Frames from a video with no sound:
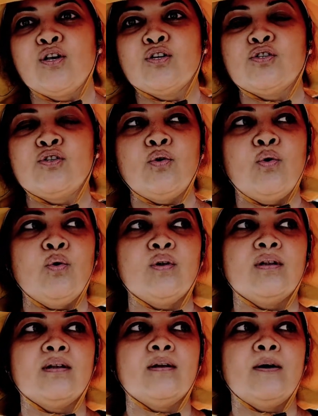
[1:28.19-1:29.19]
So
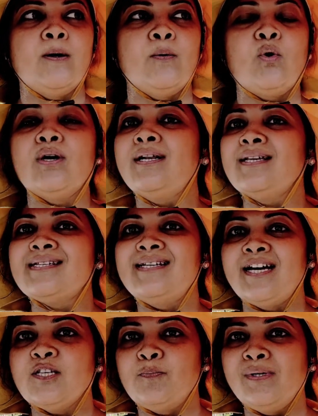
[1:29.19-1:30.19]
what this
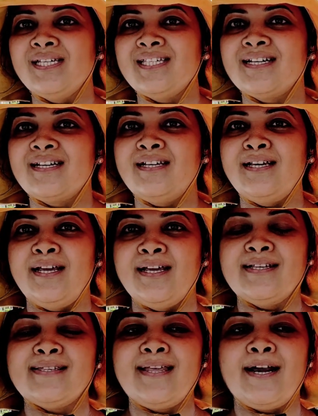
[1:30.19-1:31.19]
does basically
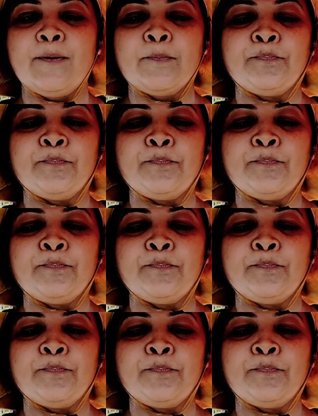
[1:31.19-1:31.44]
is that